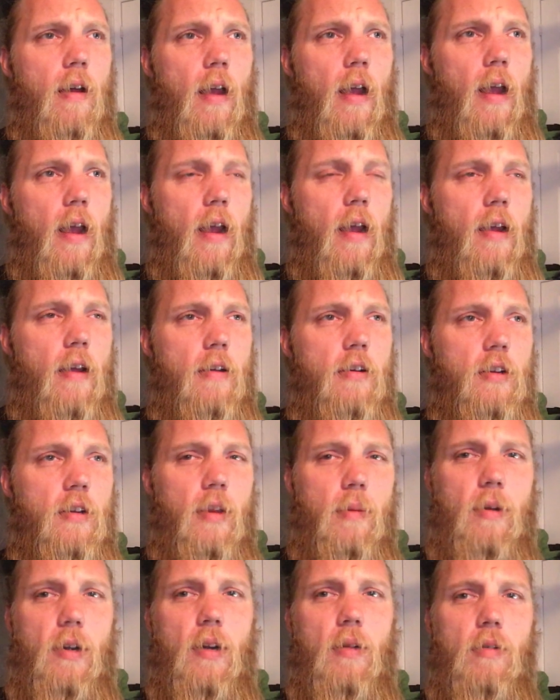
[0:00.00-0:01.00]
and
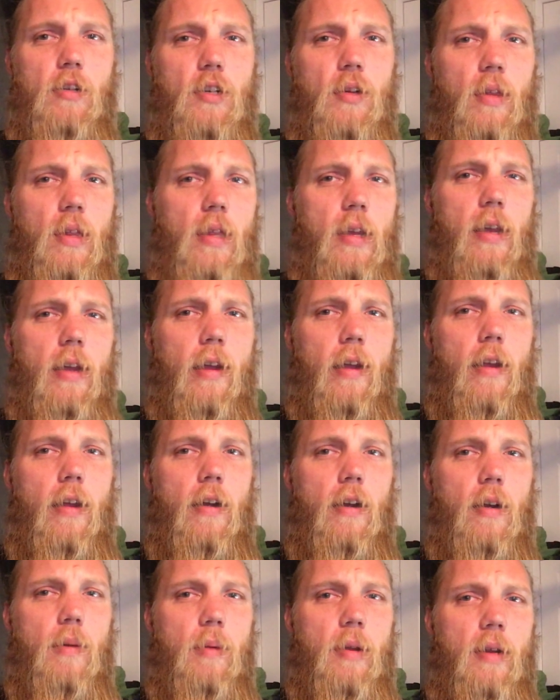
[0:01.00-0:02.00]
let me know what you think.
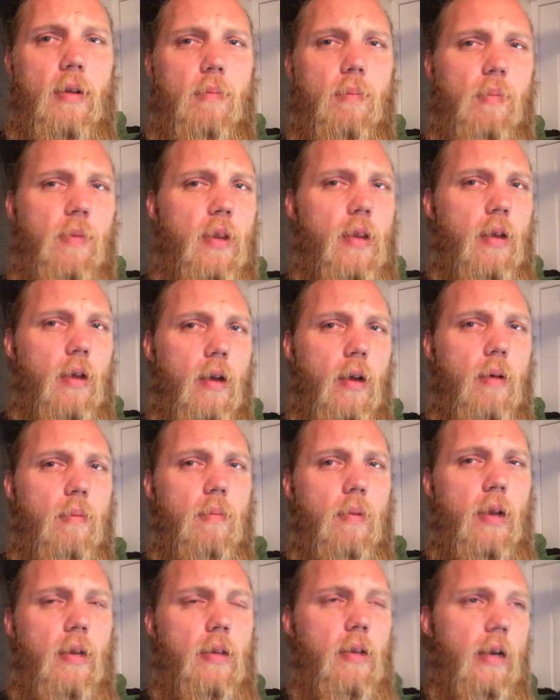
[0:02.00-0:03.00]
You know what I mean?
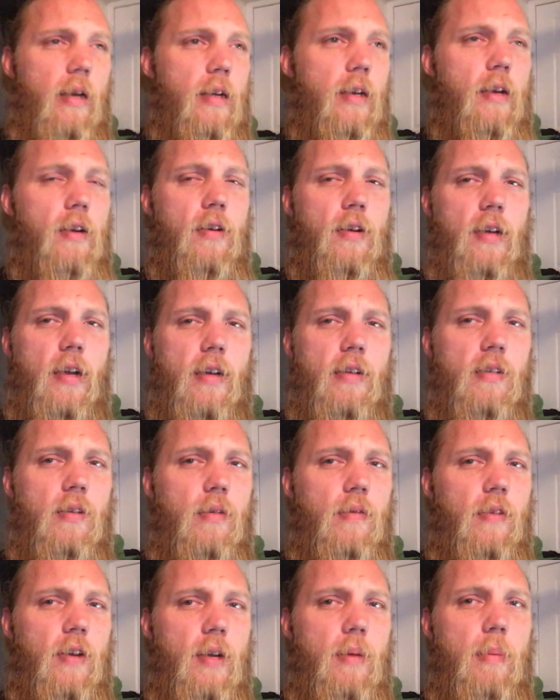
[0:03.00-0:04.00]
I'd like to hear you
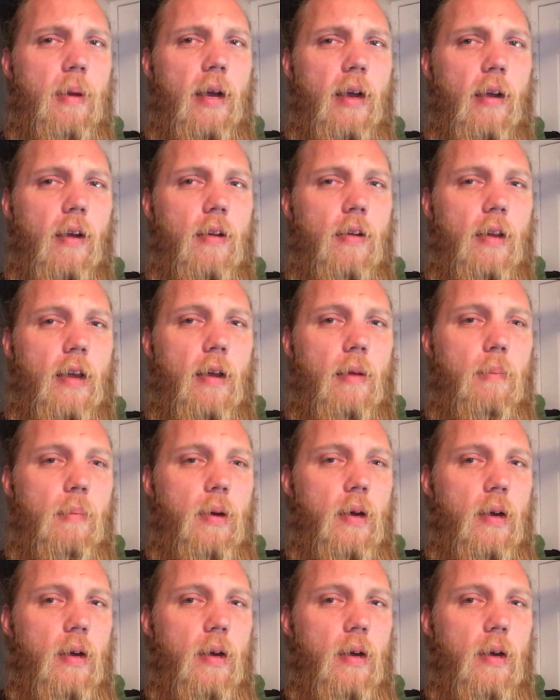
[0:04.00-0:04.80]
guys' feedback on that.